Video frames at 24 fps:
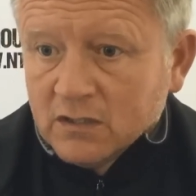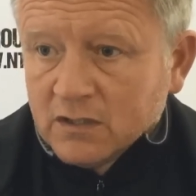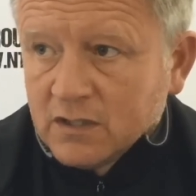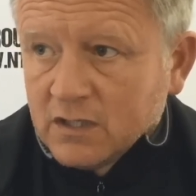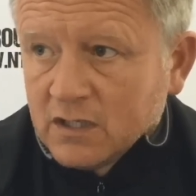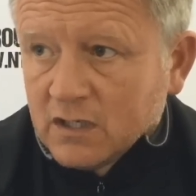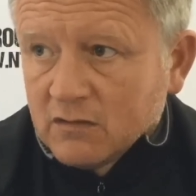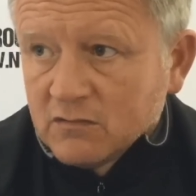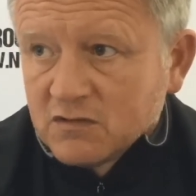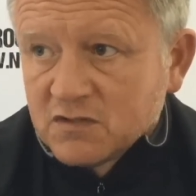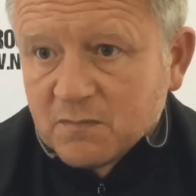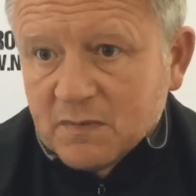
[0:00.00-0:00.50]
you
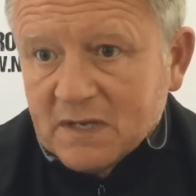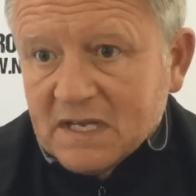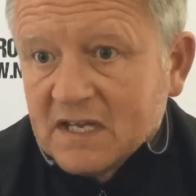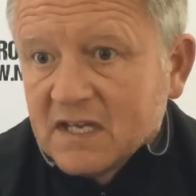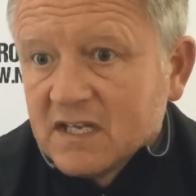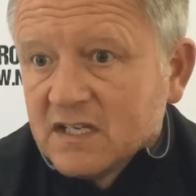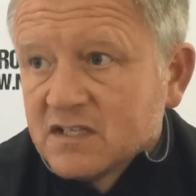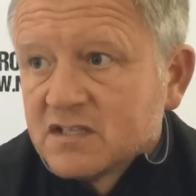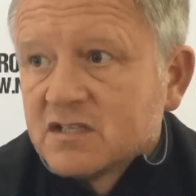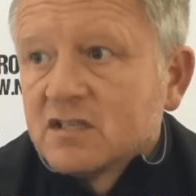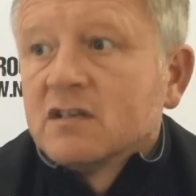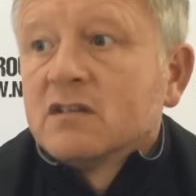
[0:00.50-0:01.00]
know,
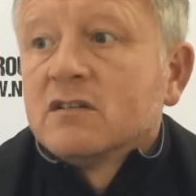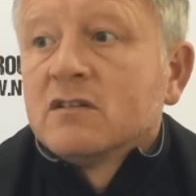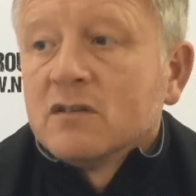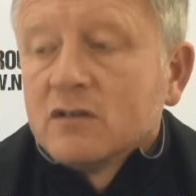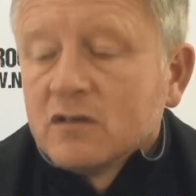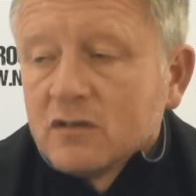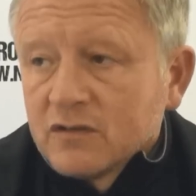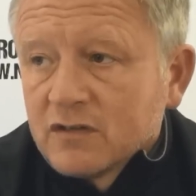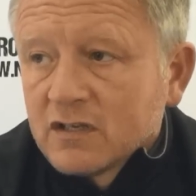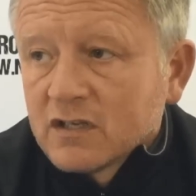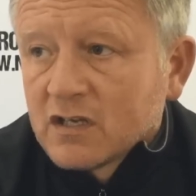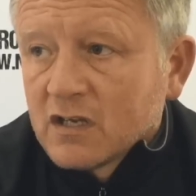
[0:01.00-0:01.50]
speaking to
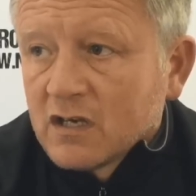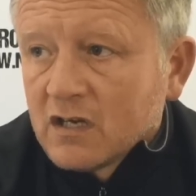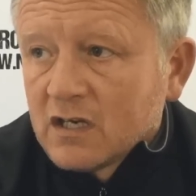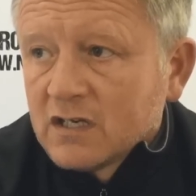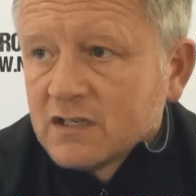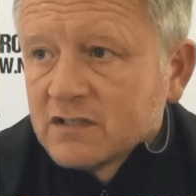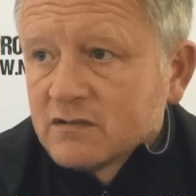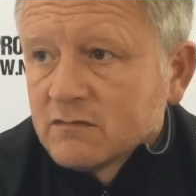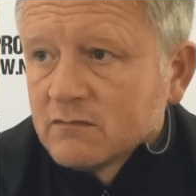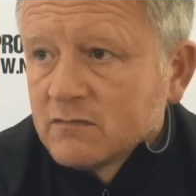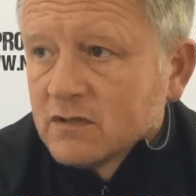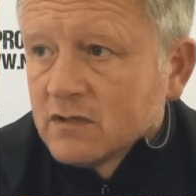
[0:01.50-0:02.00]
other
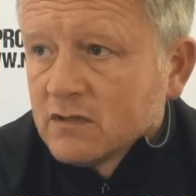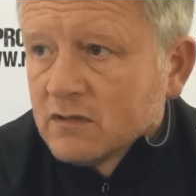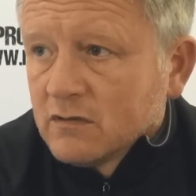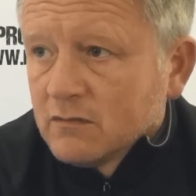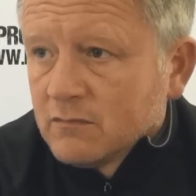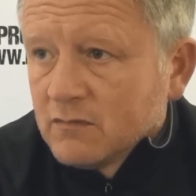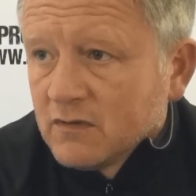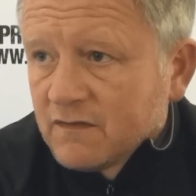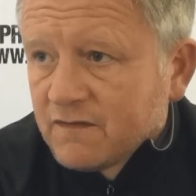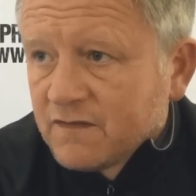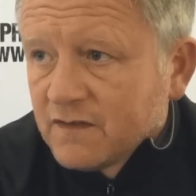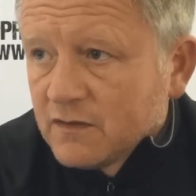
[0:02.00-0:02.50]
guys up
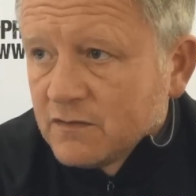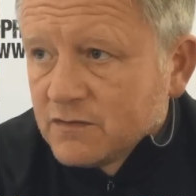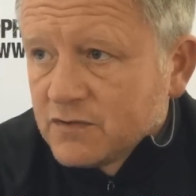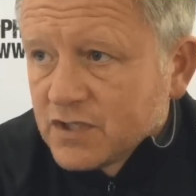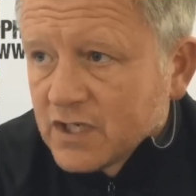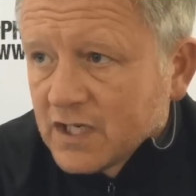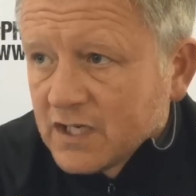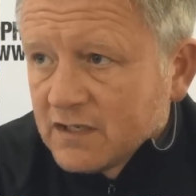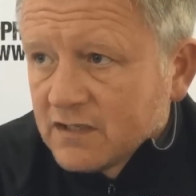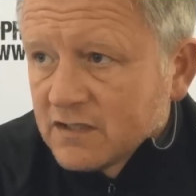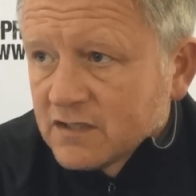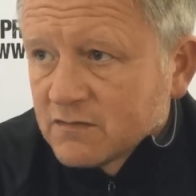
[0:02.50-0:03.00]
the food
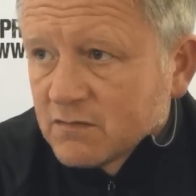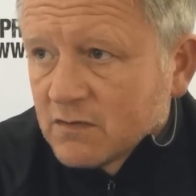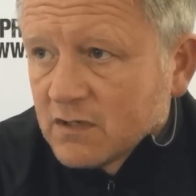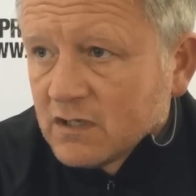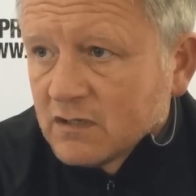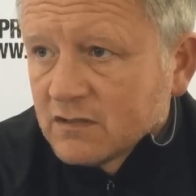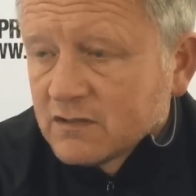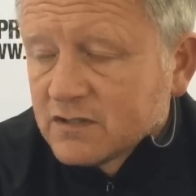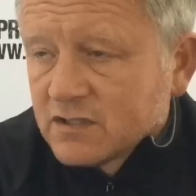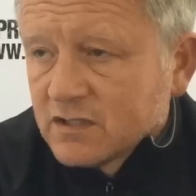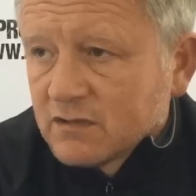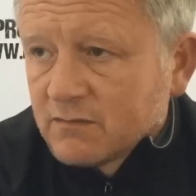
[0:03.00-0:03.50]
chain as
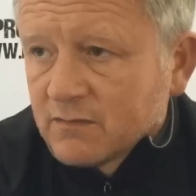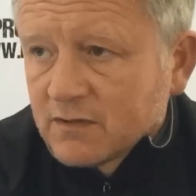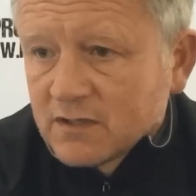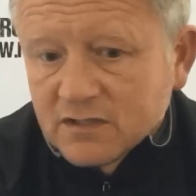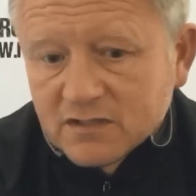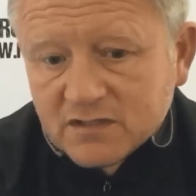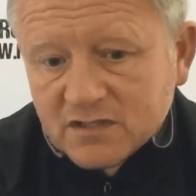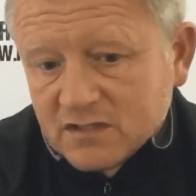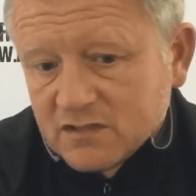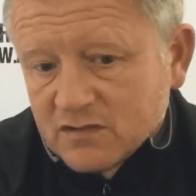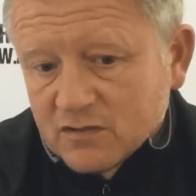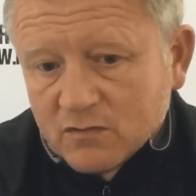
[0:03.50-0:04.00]
well,
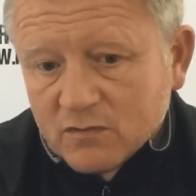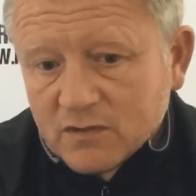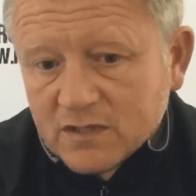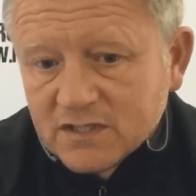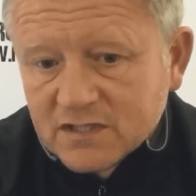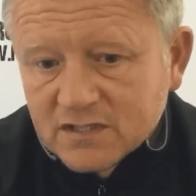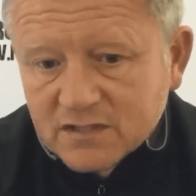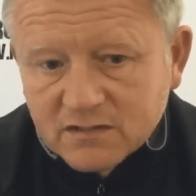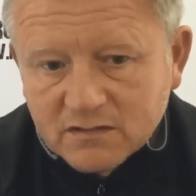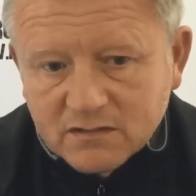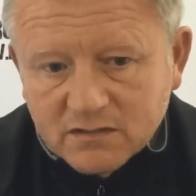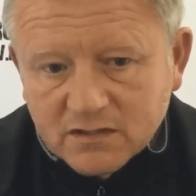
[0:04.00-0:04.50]
because there's
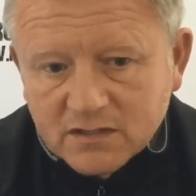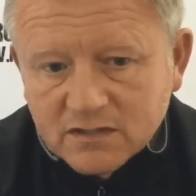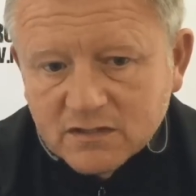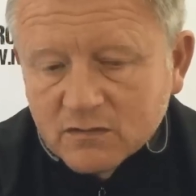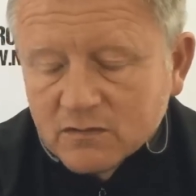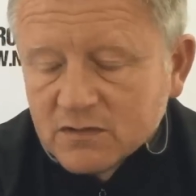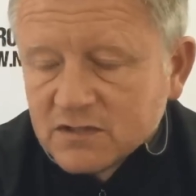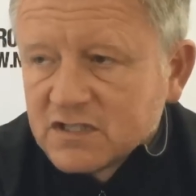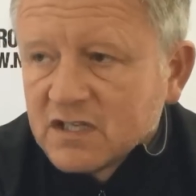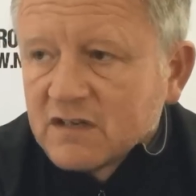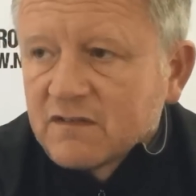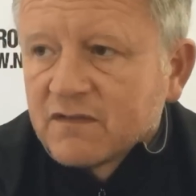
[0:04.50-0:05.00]

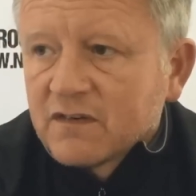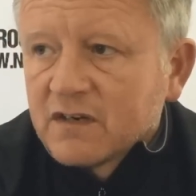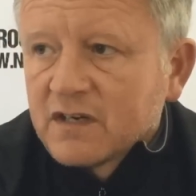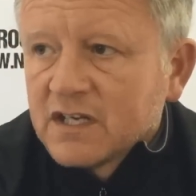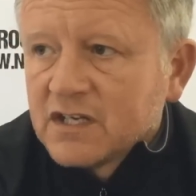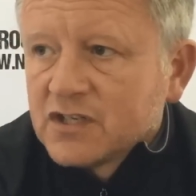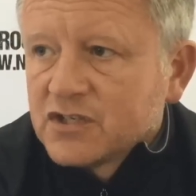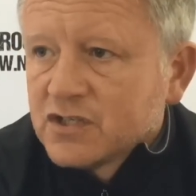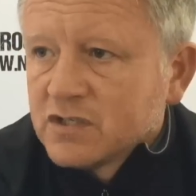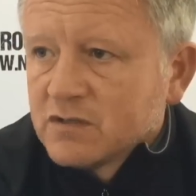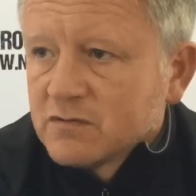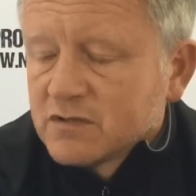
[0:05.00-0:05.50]
always different
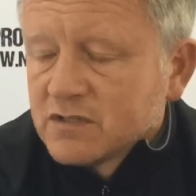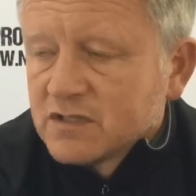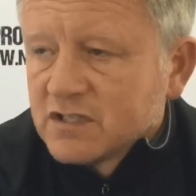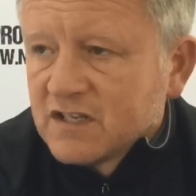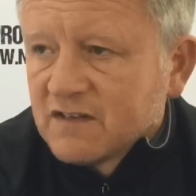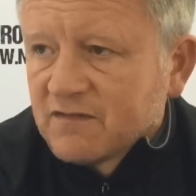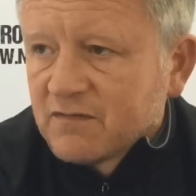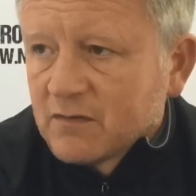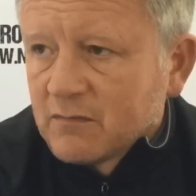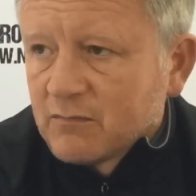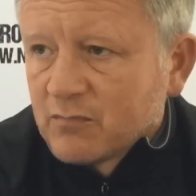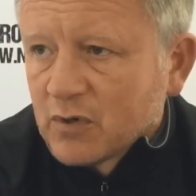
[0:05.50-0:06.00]
issues and
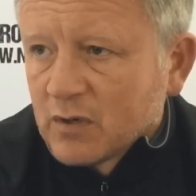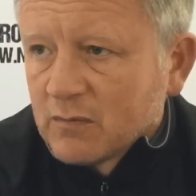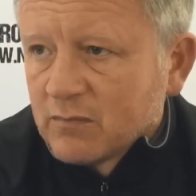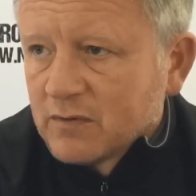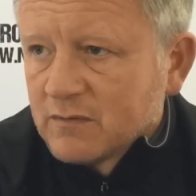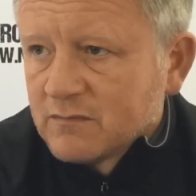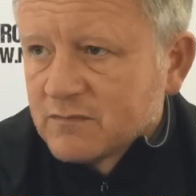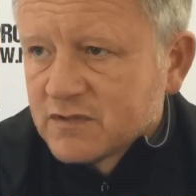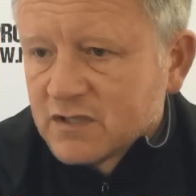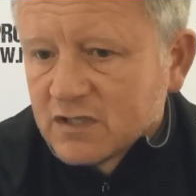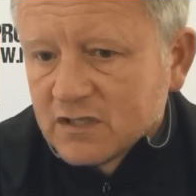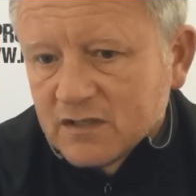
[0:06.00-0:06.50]
different
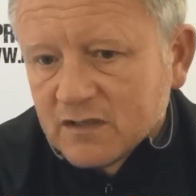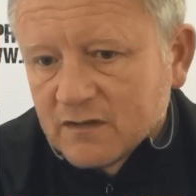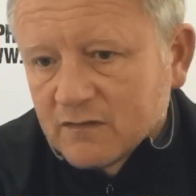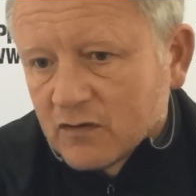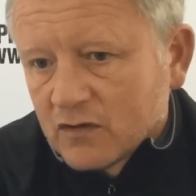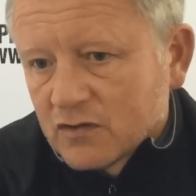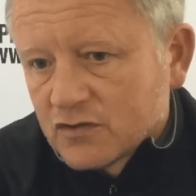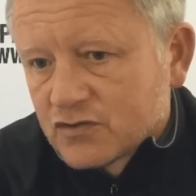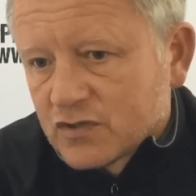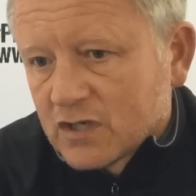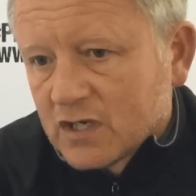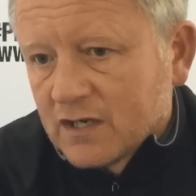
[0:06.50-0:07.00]
problems that you've
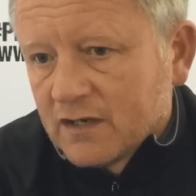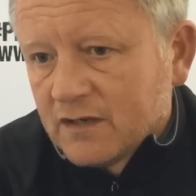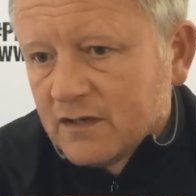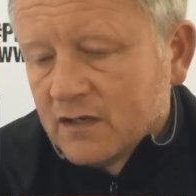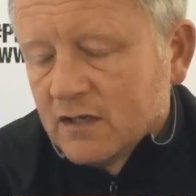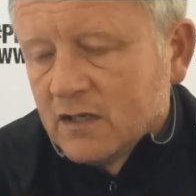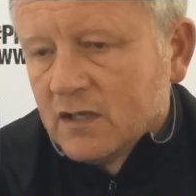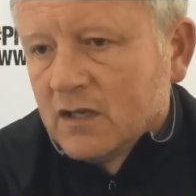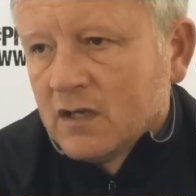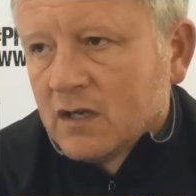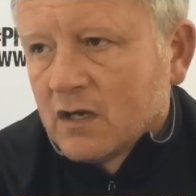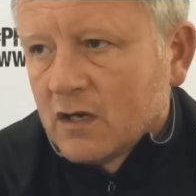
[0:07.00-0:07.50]
got to try and
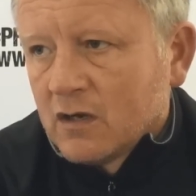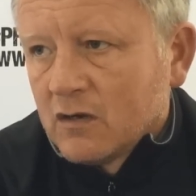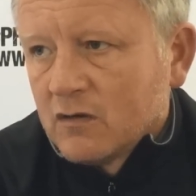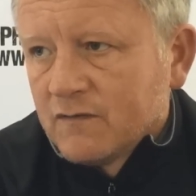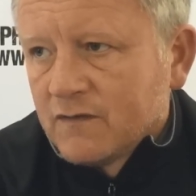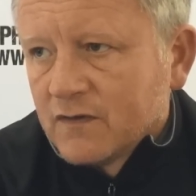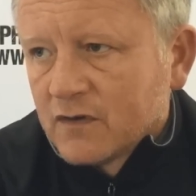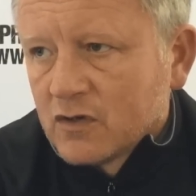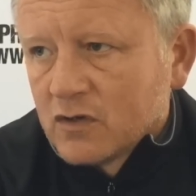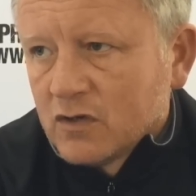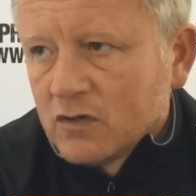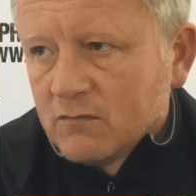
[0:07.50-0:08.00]

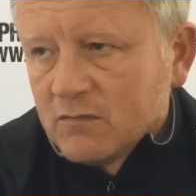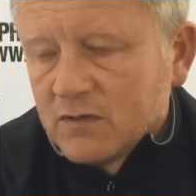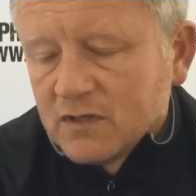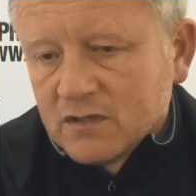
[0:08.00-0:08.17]
overcome.